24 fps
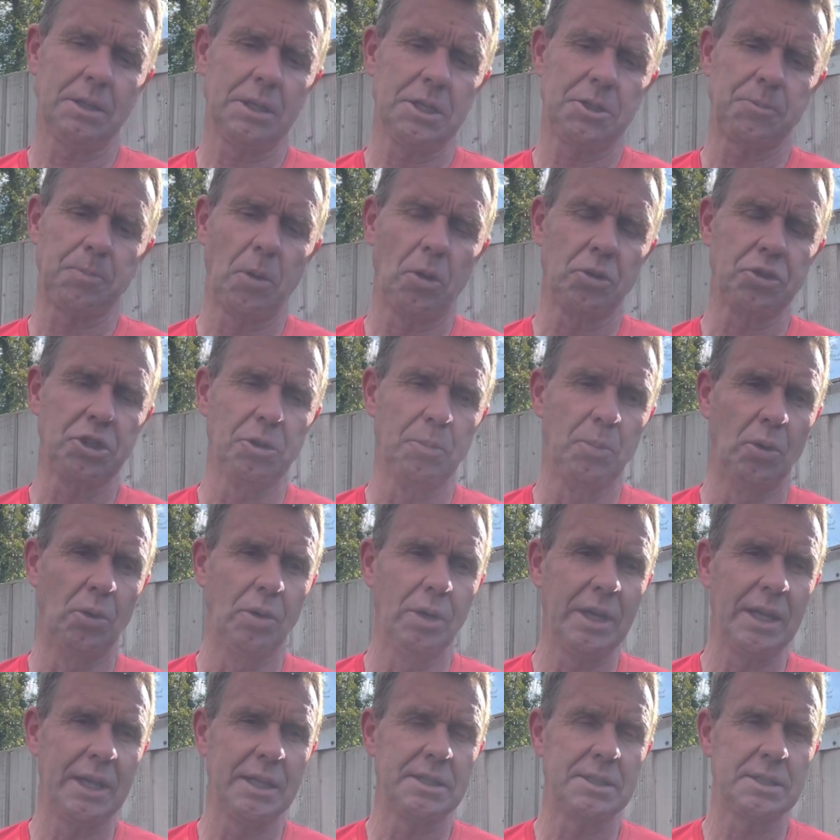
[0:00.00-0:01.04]
It's
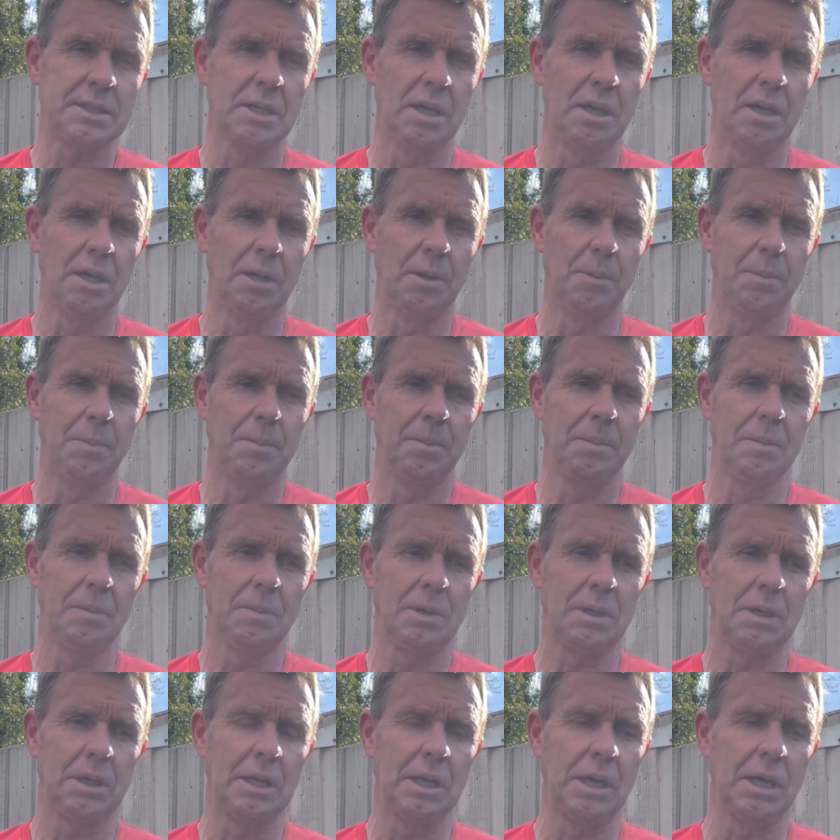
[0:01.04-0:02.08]
possible. It's
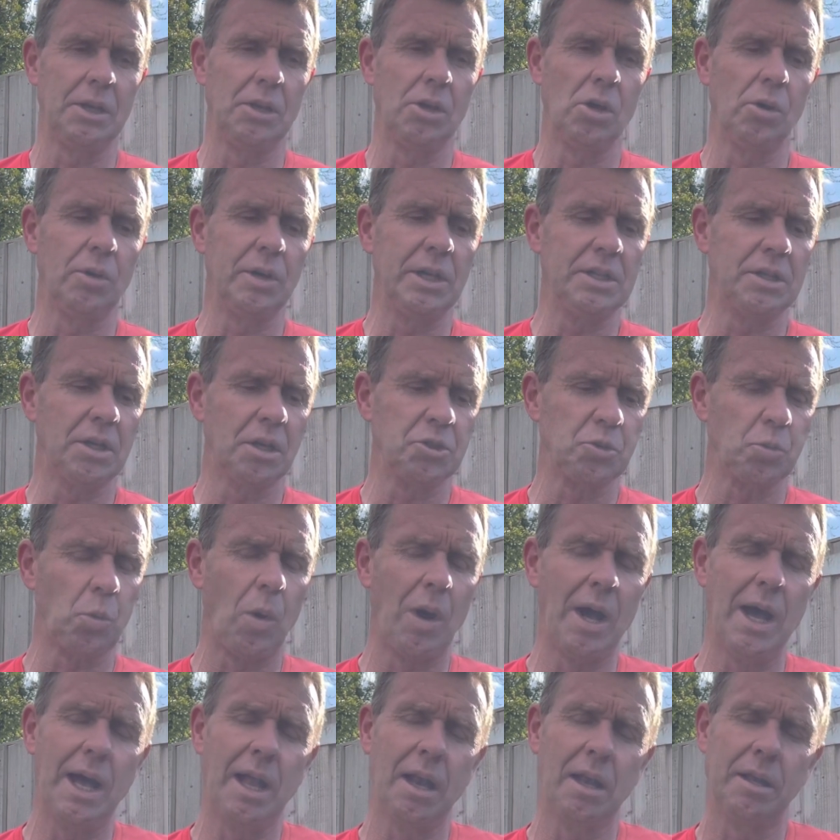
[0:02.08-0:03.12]
I know he does
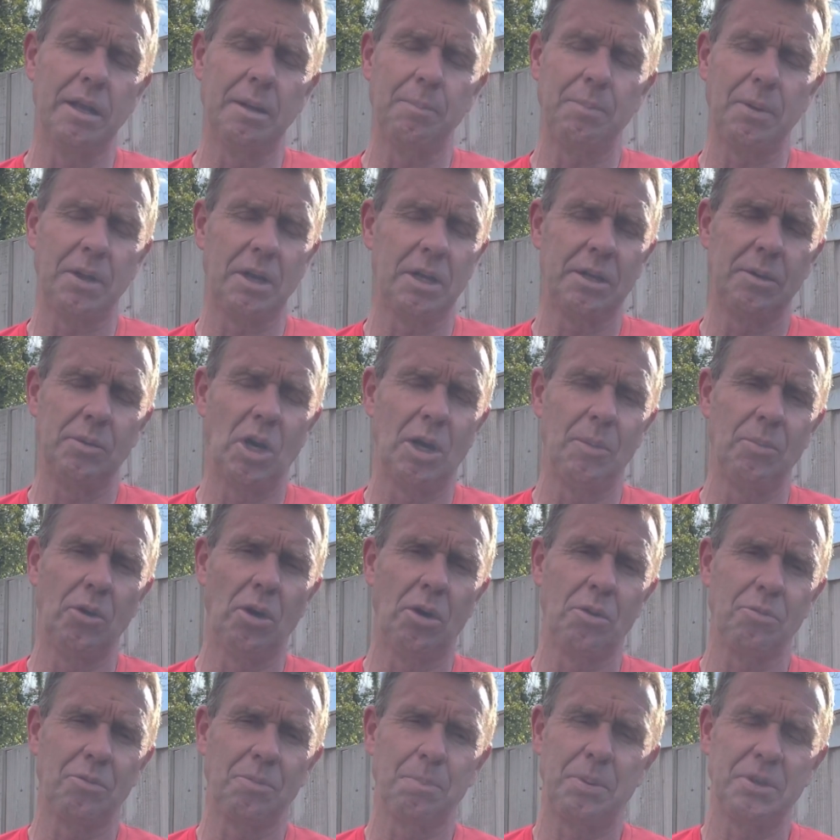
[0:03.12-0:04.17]
well, but I'm
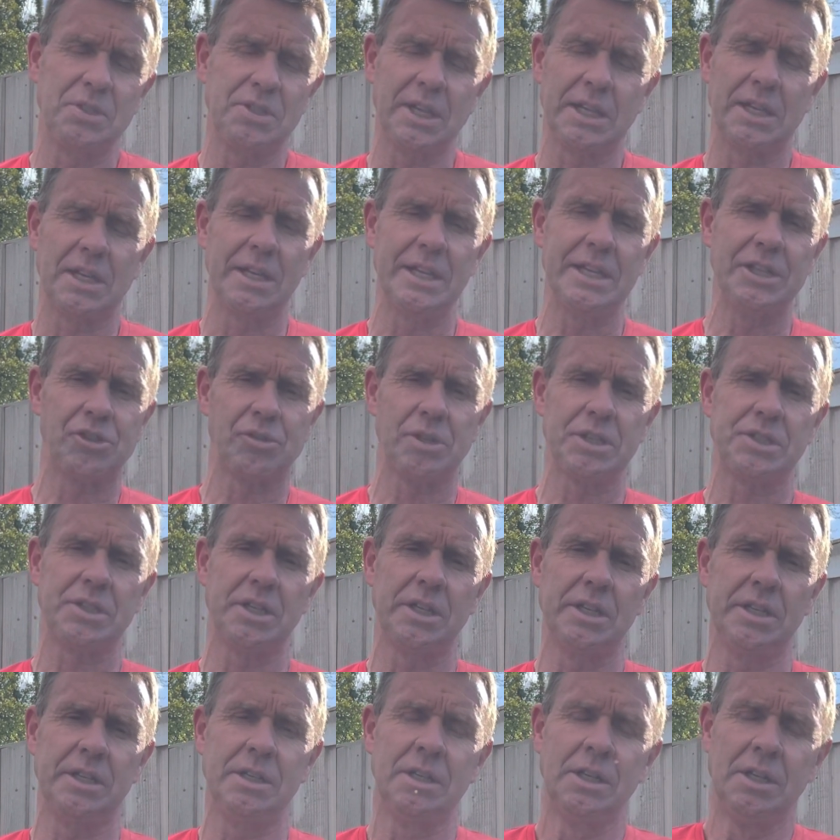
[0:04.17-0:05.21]
not particularly
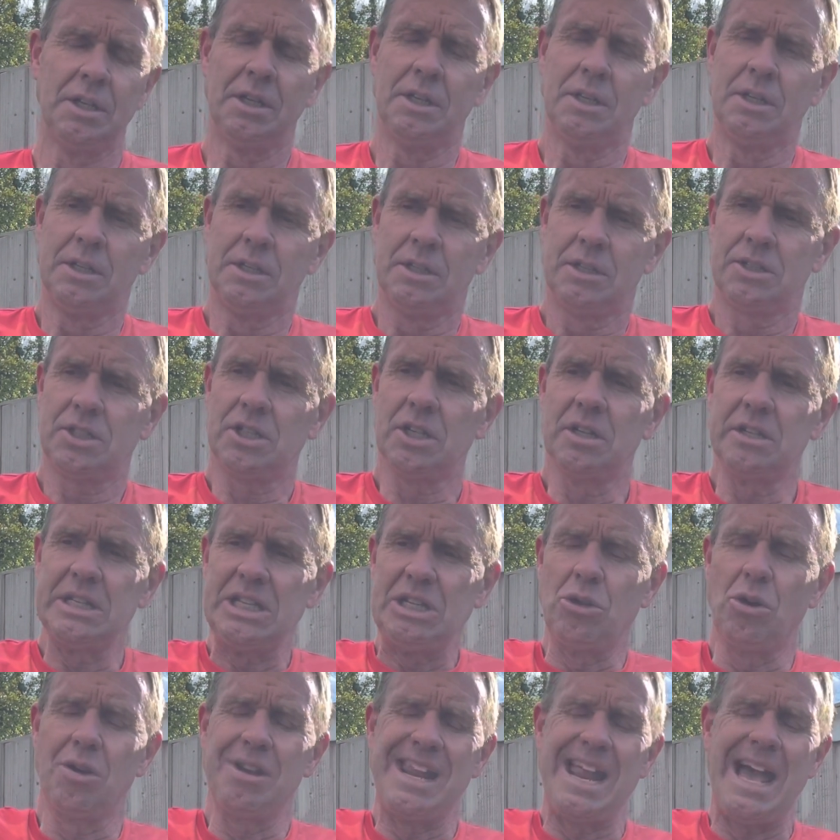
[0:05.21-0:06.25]
interested in, certainly
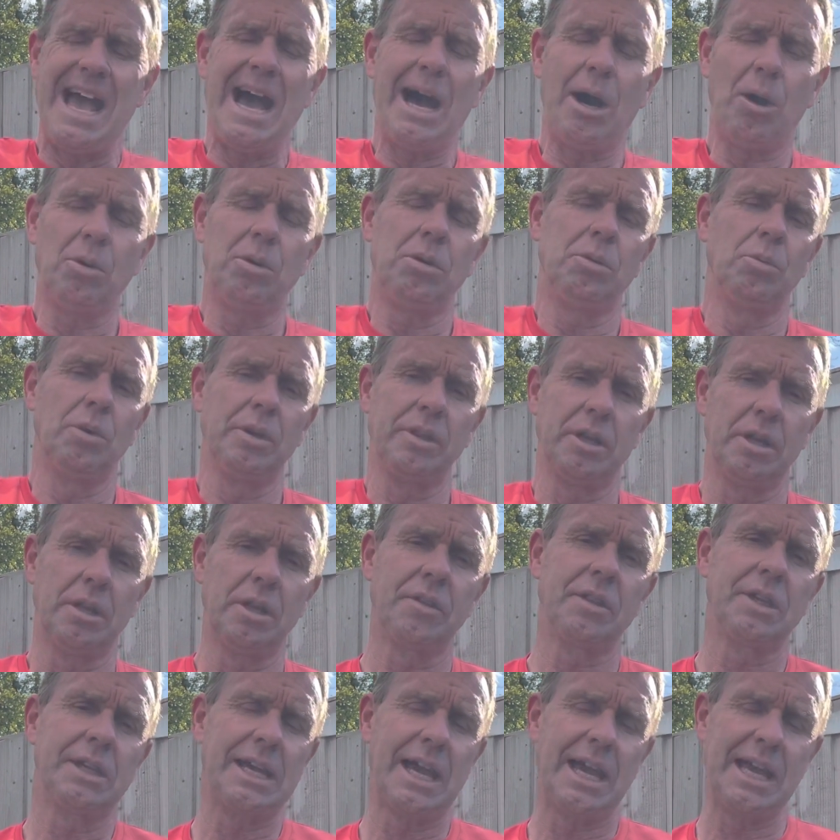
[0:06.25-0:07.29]
not now, with
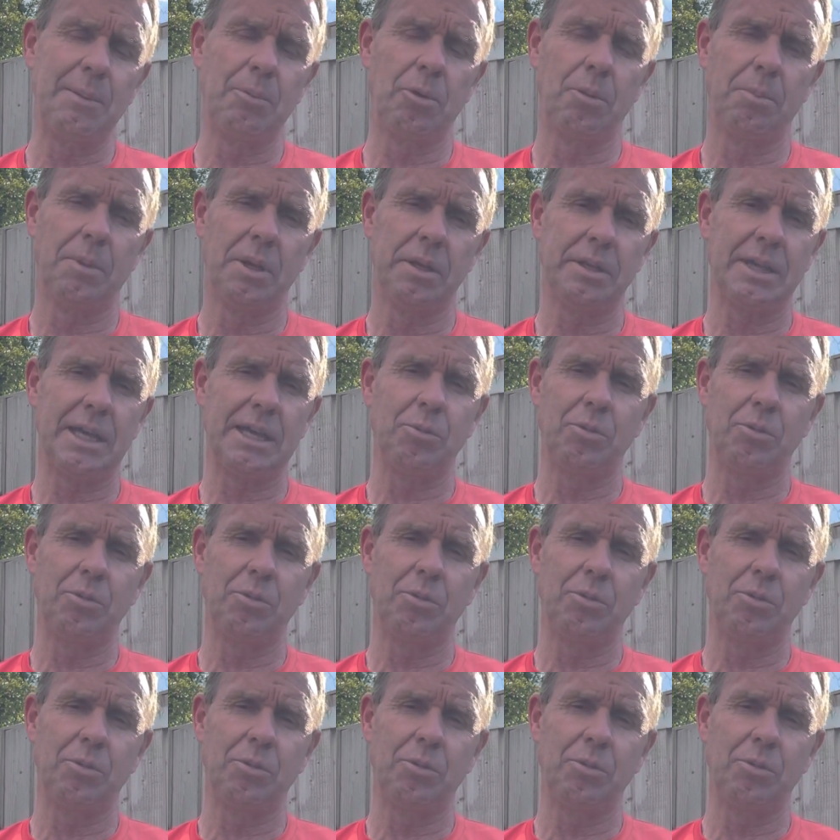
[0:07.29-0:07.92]
another game on Monday.